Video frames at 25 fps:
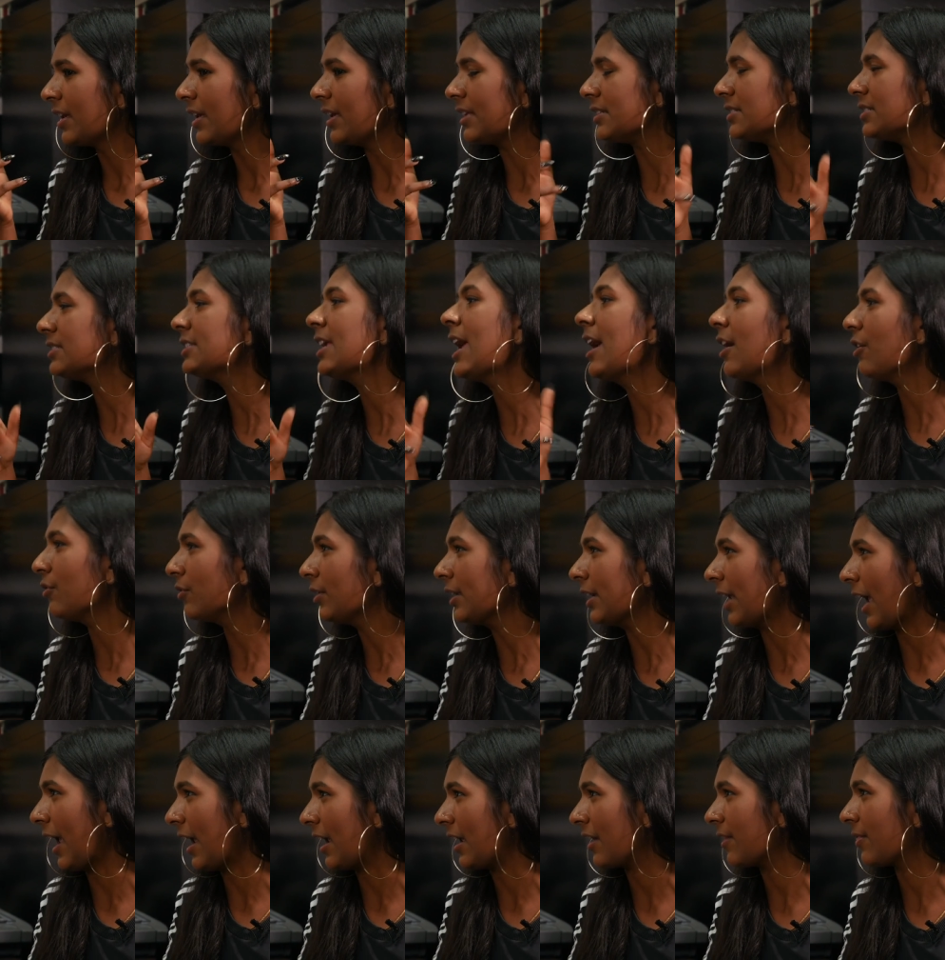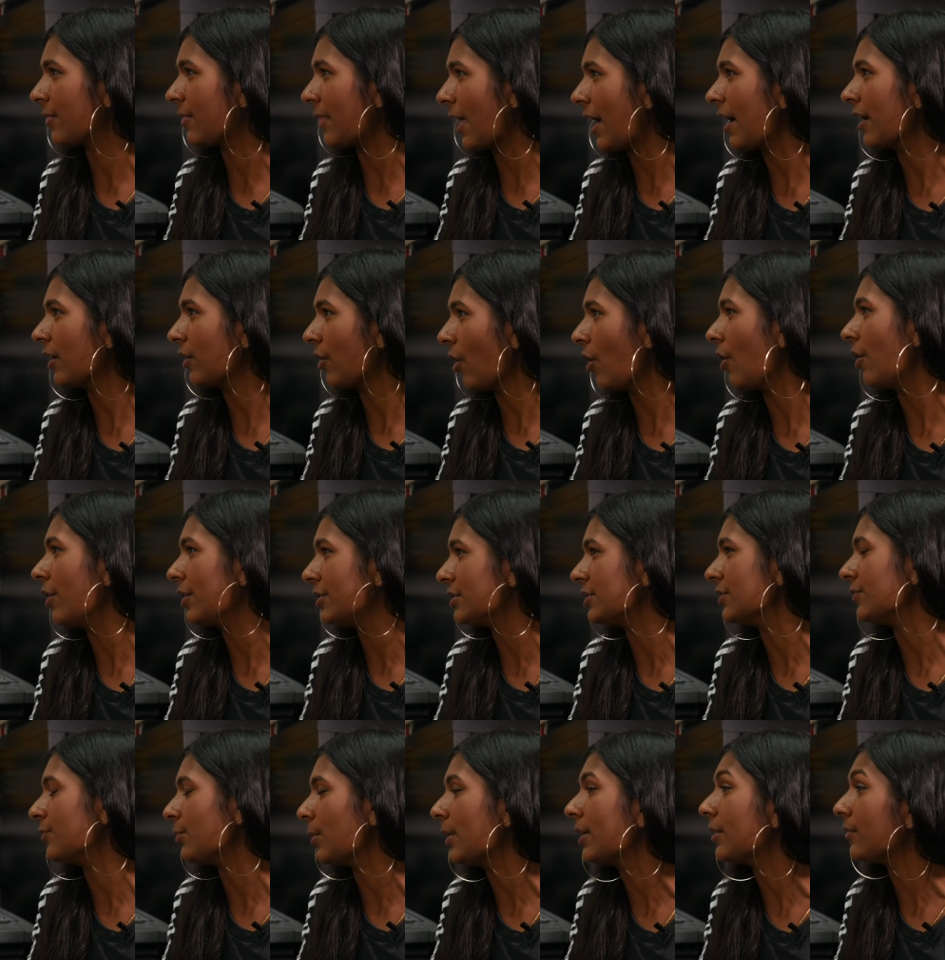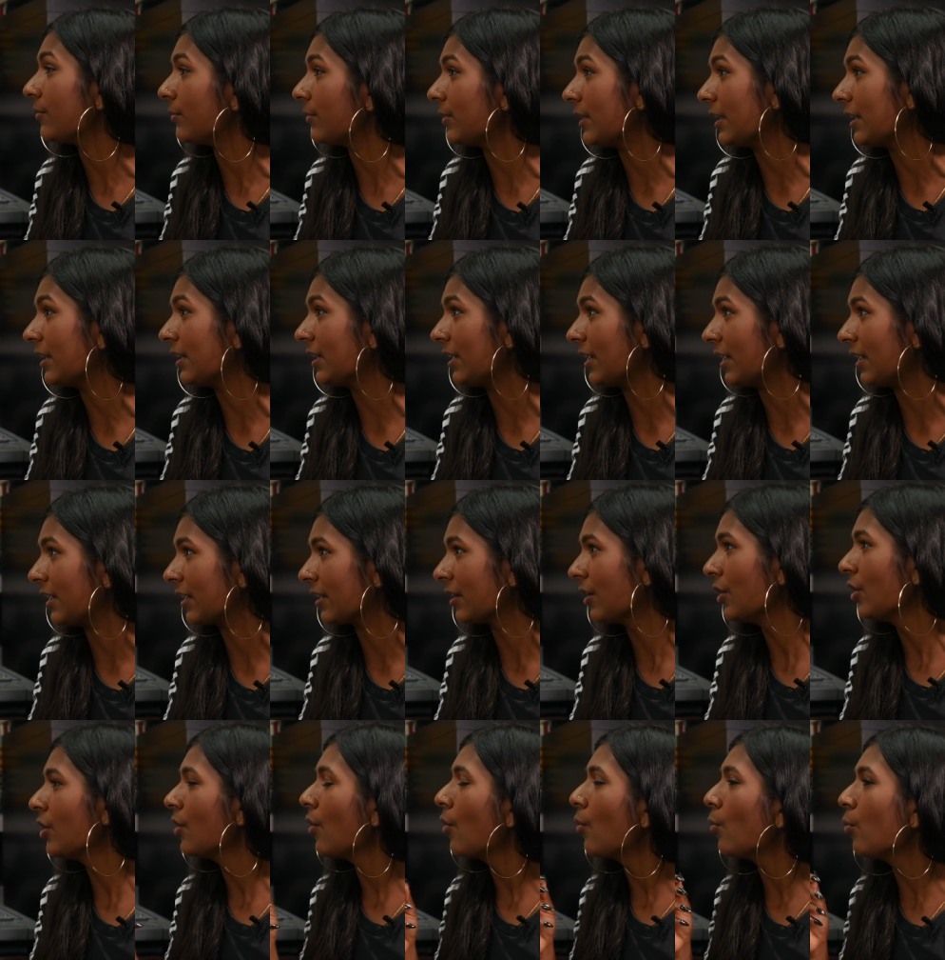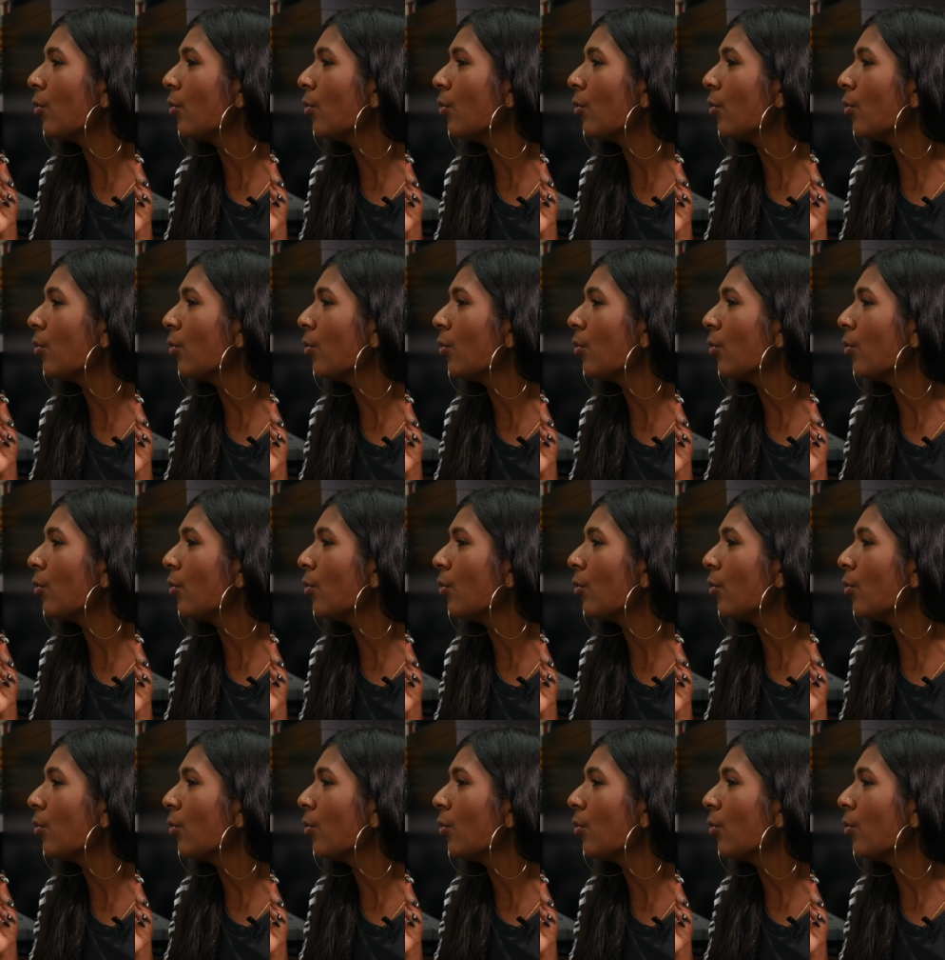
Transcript: interrogate that kind of way of thinking. Mm.